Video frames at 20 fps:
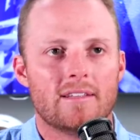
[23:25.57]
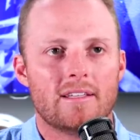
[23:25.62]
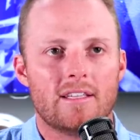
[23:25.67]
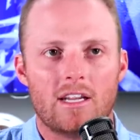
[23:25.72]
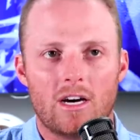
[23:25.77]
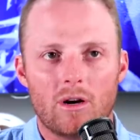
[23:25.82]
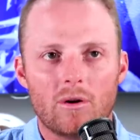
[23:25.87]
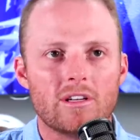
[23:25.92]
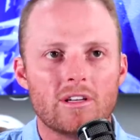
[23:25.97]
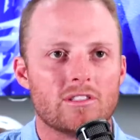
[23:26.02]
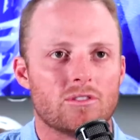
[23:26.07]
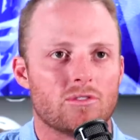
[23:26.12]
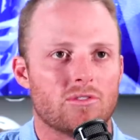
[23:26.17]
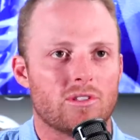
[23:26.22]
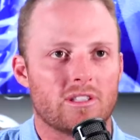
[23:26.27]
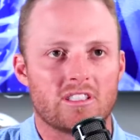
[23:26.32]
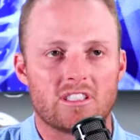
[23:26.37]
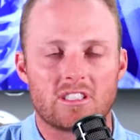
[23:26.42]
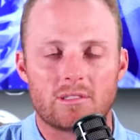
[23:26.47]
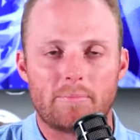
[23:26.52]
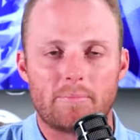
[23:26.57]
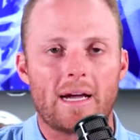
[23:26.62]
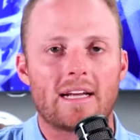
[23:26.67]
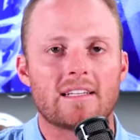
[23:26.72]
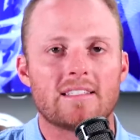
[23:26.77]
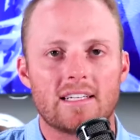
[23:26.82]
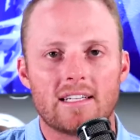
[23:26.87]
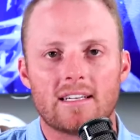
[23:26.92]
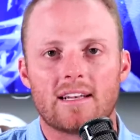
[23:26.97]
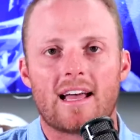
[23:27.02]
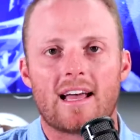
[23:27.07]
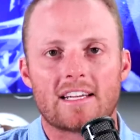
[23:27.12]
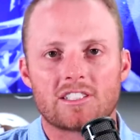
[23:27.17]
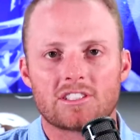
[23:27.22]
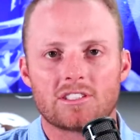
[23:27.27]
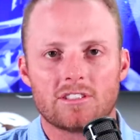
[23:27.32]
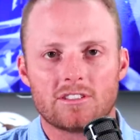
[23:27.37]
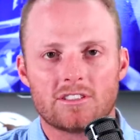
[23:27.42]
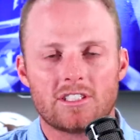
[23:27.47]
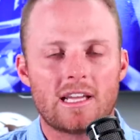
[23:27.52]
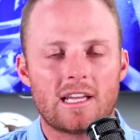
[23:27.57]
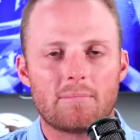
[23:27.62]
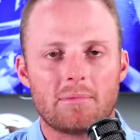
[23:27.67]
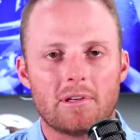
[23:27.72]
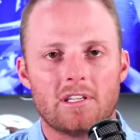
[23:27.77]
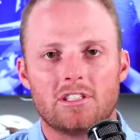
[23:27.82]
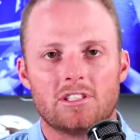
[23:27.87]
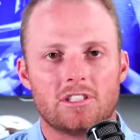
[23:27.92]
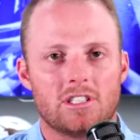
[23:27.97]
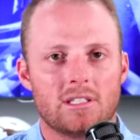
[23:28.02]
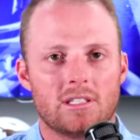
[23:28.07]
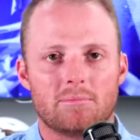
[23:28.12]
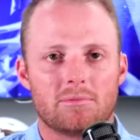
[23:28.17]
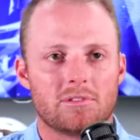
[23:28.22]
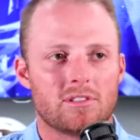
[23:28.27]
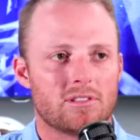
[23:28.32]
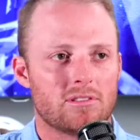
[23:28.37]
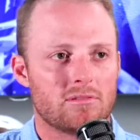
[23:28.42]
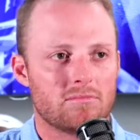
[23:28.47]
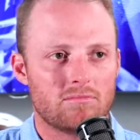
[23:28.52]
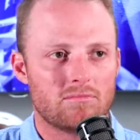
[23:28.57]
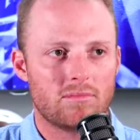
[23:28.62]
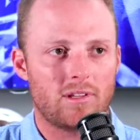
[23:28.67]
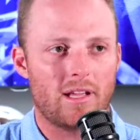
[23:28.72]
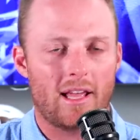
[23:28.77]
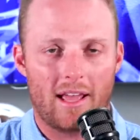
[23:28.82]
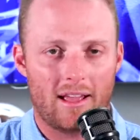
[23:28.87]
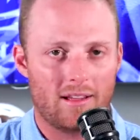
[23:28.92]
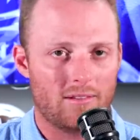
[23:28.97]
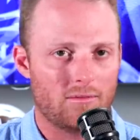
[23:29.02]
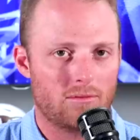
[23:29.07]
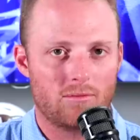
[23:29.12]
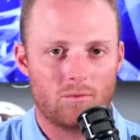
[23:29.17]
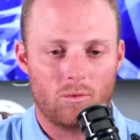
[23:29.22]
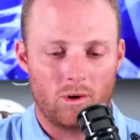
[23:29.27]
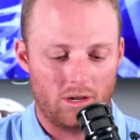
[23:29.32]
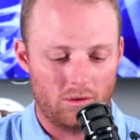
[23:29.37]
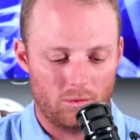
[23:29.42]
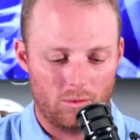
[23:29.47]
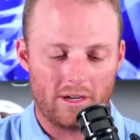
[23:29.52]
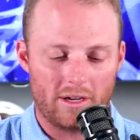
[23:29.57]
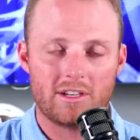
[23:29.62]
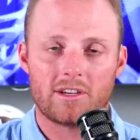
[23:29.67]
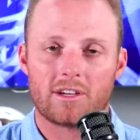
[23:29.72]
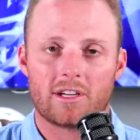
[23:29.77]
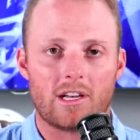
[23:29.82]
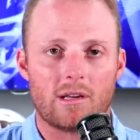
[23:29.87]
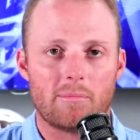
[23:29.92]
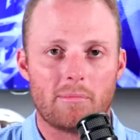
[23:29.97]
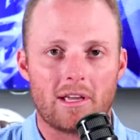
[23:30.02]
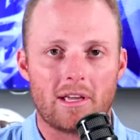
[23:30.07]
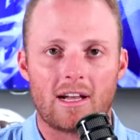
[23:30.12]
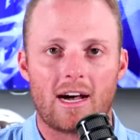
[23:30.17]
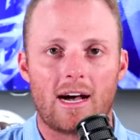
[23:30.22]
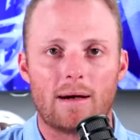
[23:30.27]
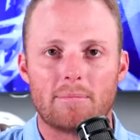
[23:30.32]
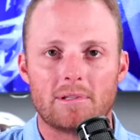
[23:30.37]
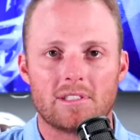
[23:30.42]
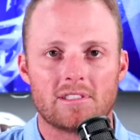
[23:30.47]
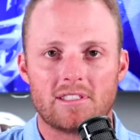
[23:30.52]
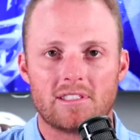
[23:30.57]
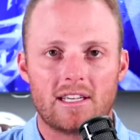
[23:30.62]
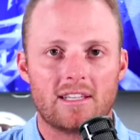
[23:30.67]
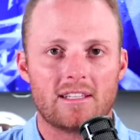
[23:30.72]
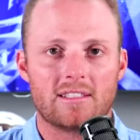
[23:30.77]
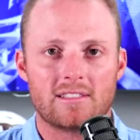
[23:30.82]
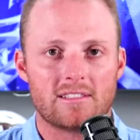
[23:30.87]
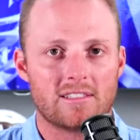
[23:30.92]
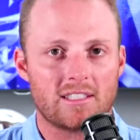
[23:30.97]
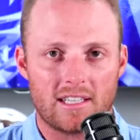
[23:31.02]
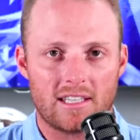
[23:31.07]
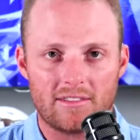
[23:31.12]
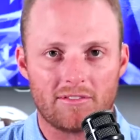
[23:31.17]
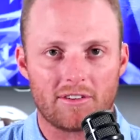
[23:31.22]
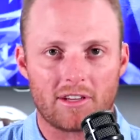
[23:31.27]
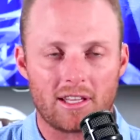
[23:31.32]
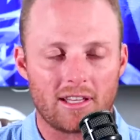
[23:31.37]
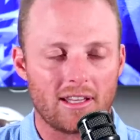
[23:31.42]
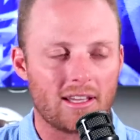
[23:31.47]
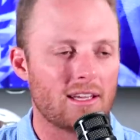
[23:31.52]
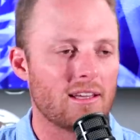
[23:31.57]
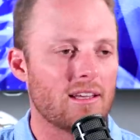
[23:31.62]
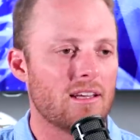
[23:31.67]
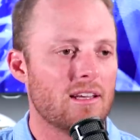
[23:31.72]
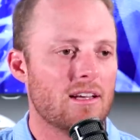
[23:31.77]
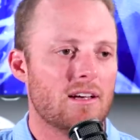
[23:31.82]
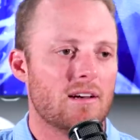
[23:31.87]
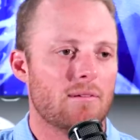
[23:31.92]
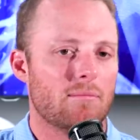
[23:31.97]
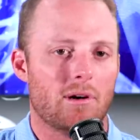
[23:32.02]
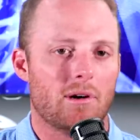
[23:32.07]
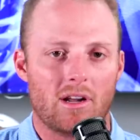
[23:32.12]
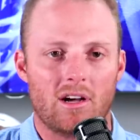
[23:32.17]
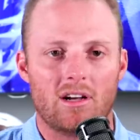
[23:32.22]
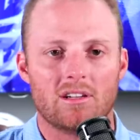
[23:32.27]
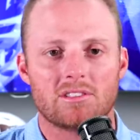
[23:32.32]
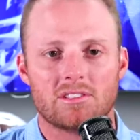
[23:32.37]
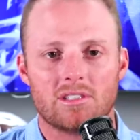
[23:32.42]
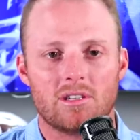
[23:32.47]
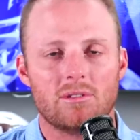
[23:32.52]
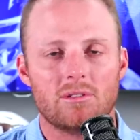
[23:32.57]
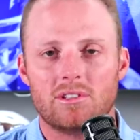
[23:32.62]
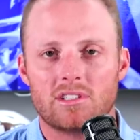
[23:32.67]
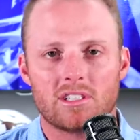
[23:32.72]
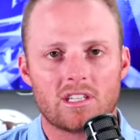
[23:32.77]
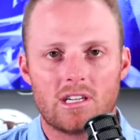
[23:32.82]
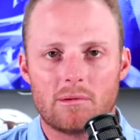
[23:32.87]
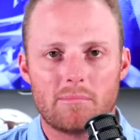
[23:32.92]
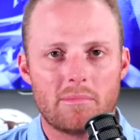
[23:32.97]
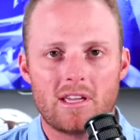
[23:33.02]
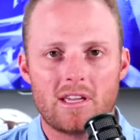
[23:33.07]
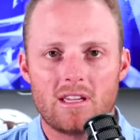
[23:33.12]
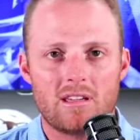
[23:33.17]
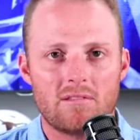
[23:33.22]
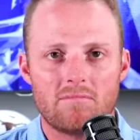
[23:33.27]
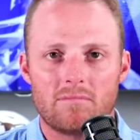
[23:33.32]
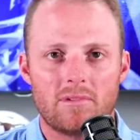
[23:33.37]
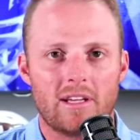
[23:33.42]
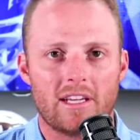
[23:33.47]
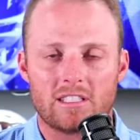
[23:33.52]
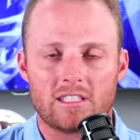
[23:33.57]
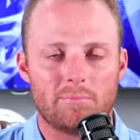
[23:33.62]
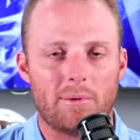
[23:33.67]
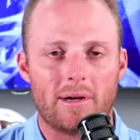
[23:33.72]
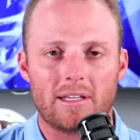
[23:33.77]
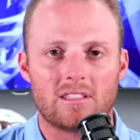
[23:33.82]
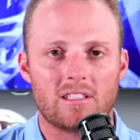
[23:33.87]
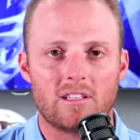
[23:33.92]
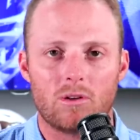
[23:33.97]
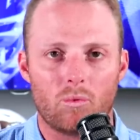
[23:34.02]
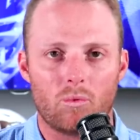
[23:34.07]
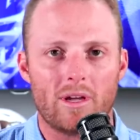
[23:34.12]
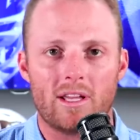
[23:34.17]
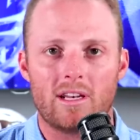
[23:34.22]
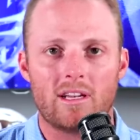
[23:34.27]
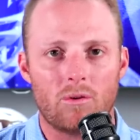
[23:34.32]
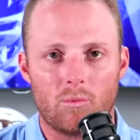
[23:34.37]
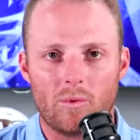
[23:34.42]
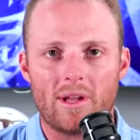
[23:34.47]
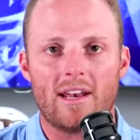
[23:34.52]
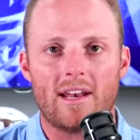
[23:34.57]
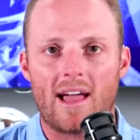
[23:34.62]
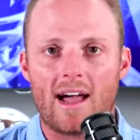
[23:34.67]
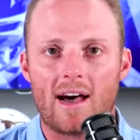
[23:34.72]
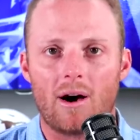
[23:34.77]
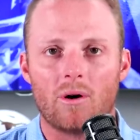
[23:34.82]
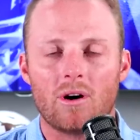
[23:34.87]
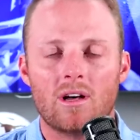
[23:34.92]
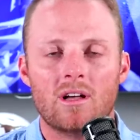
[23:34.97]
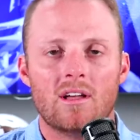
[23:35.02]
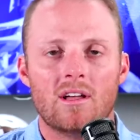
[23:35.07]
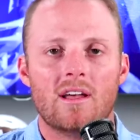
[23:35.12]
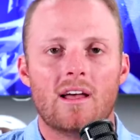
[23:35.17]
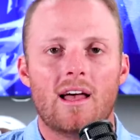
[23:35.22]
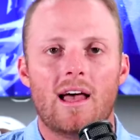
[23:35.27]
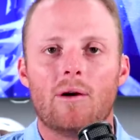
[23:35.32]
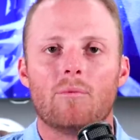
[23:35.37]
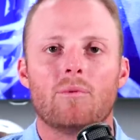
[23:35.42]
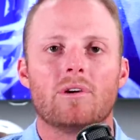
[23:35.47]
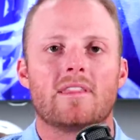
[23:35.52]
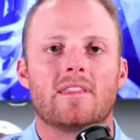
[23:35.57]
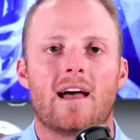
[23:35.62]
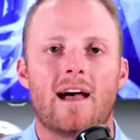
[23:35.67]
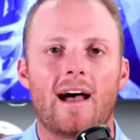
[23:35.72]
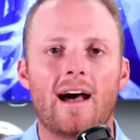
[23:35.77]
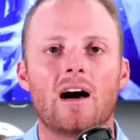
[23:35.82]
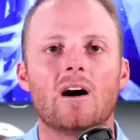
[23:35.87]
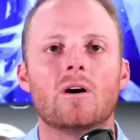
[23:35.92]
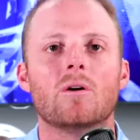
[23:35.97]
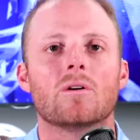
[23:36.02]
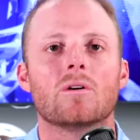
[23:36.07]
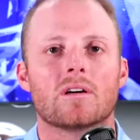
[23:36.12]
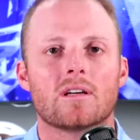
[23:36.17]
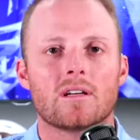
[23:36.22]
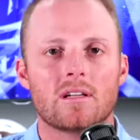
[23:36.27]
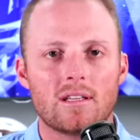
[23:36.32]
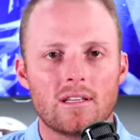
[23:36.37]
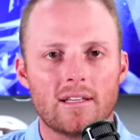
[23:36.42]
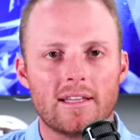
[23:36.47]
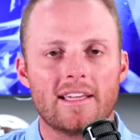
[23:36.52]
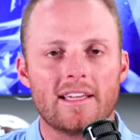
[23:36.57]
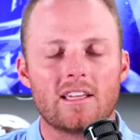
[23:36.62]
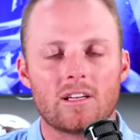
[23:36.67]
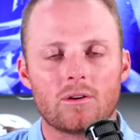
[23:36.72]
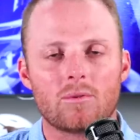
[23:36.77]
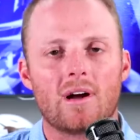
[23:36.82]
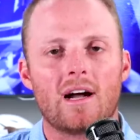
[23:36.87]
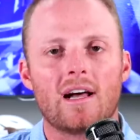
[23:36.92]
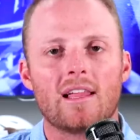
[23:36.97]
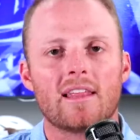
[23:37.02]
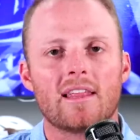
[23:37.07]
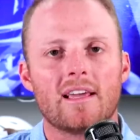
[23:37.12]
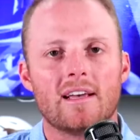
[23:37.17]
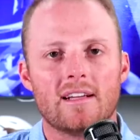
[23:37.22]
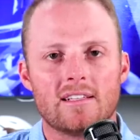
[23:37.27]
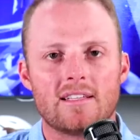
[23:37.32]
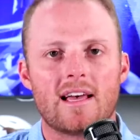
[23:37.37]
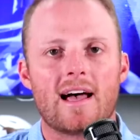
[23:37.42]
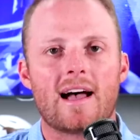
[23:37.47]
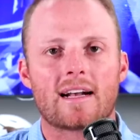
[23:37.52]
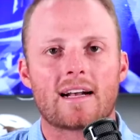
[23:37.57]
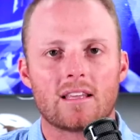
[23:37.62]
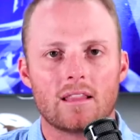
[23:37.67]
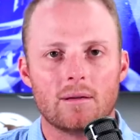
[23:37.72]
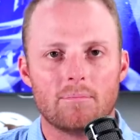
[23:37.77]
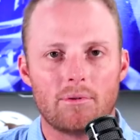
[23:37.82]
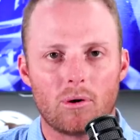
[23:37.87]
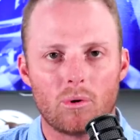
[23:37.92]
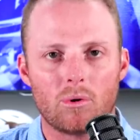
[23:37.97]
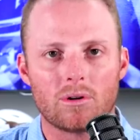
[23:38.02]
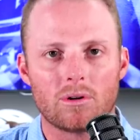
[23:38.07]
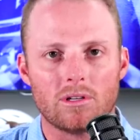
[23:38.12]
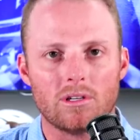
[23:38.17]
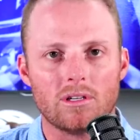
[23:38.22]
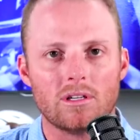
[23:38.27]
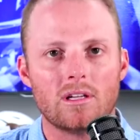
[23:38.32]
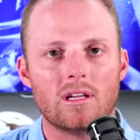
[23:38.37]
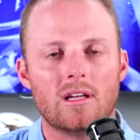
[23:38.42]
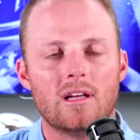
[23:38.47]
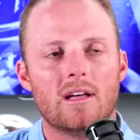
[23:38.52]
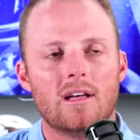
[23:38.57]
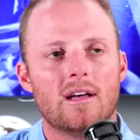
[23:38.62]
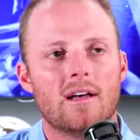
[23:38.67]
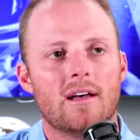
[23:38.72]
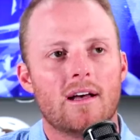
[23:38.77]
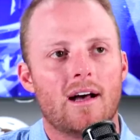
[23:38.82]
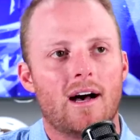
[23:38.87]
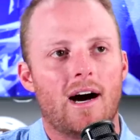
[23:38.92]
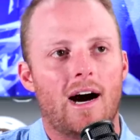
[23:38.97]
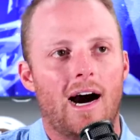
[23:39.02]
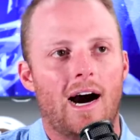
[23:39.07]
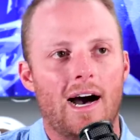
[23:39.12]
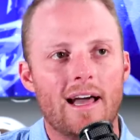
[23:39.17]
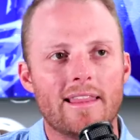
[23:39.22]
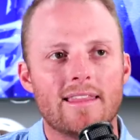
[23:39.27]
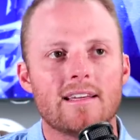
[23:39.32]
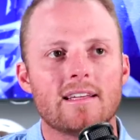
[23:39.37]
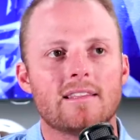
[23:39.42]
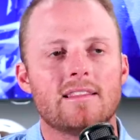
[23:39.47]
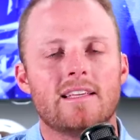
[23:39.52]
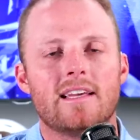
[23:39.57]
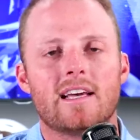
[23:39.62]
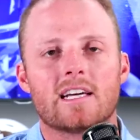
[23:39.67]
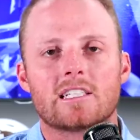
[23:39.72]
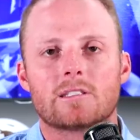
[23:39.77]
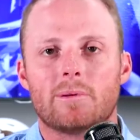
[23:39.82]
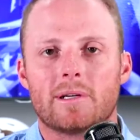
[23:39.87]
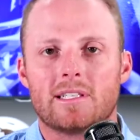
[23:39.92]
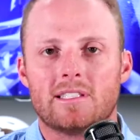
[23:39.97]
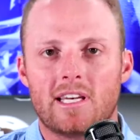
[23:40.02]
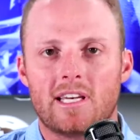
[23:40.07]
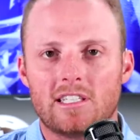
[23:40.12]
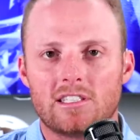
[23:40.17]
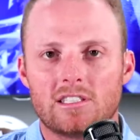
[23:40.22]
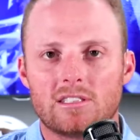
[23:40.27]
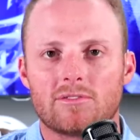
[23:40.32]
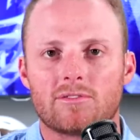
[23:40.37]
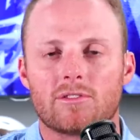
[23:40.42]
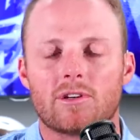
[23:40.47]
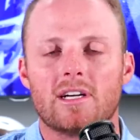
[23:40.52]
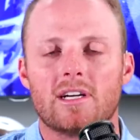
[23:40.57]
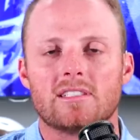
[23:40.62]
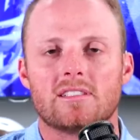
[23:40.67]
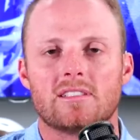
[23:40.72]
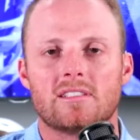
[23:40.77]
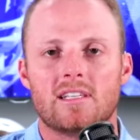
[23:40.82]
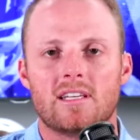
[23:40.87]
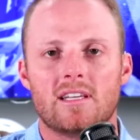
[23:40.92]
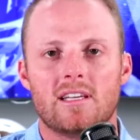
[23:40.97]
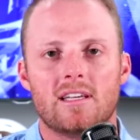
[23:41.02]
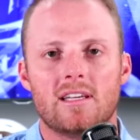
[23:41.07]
you know, is expecting national championships, well, one, you're going to be compensated significantly, but also you're going to be expected to win and win now. And with how Lincoln Riley attacked the portal, I think the expectations for SC,